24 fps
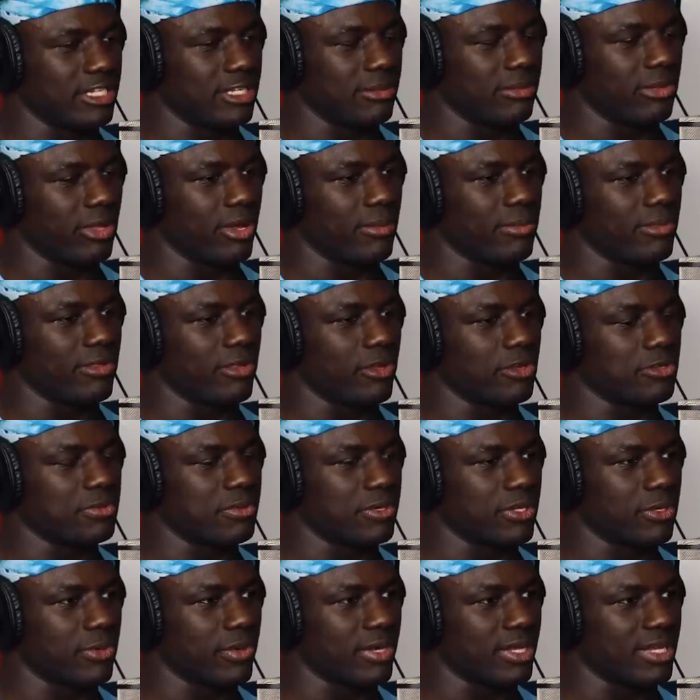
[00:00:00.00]
tend to blow up on those
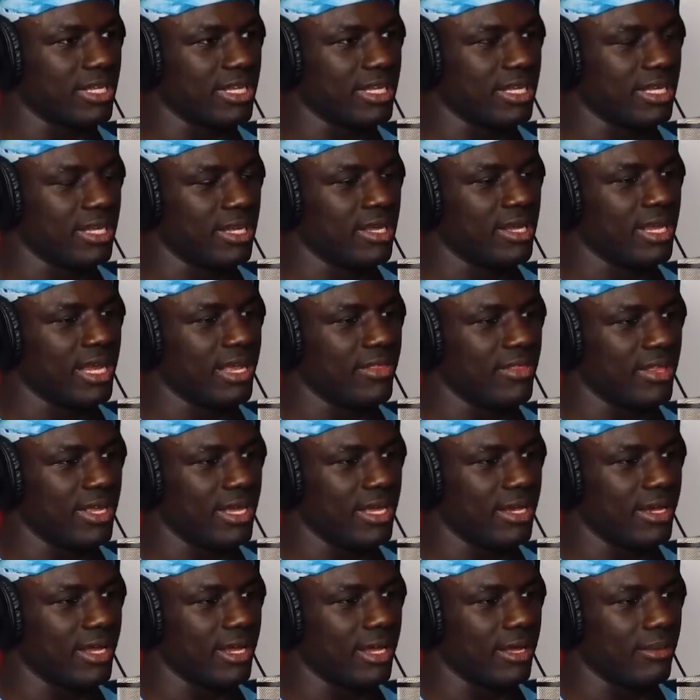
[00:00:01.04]
pretty quickly. And
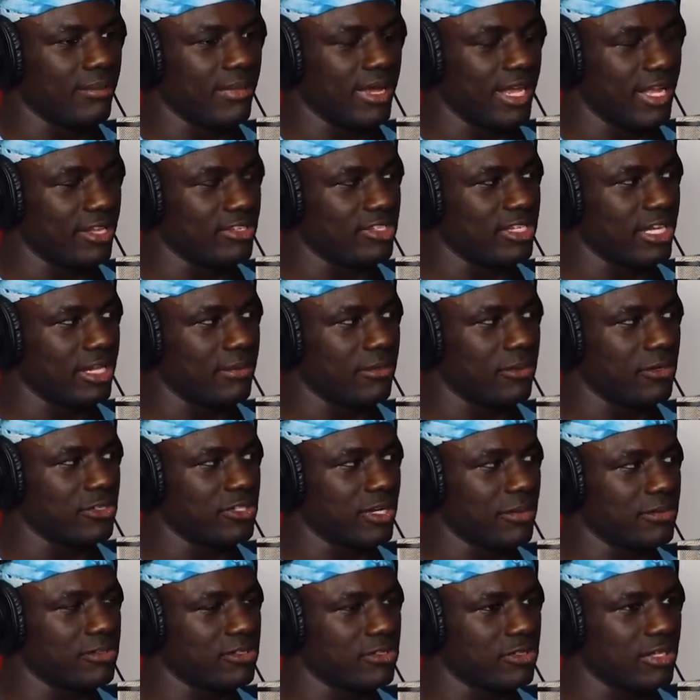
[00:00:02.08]
then um, handstand
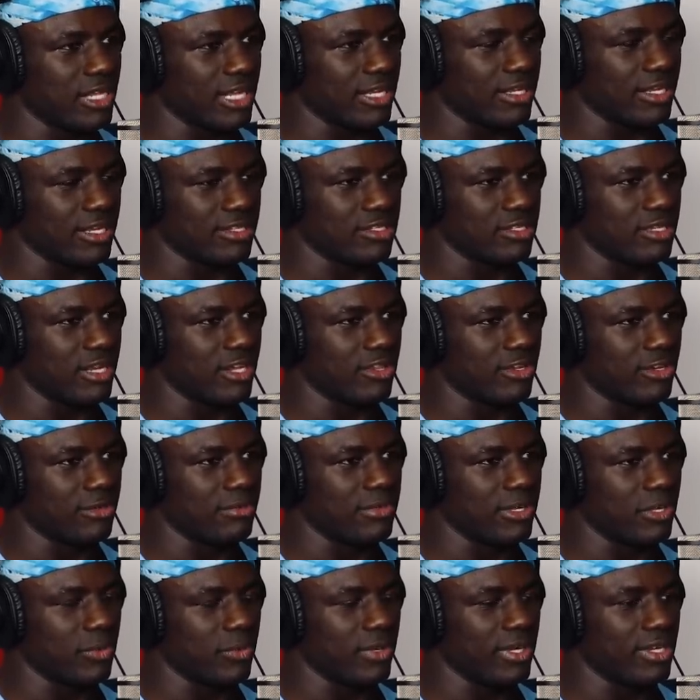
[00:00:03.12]
push-ups, like that's another
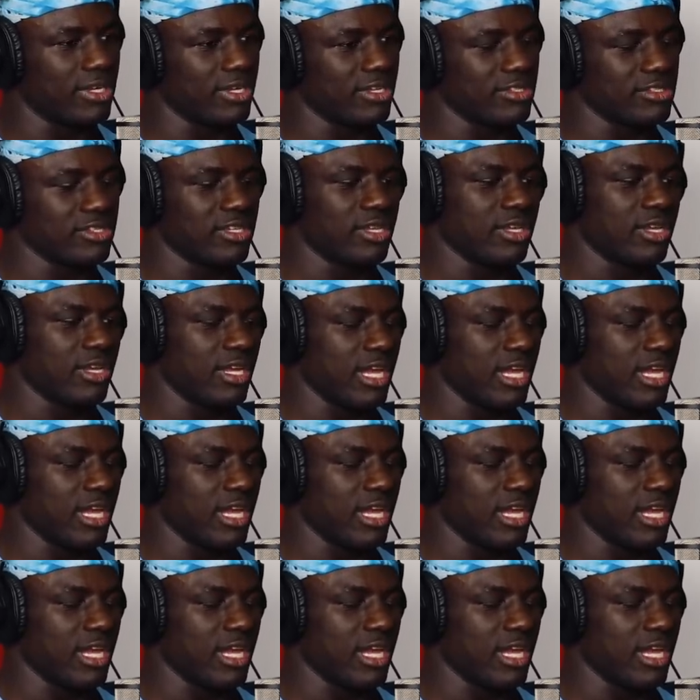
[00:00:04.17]
big weakness.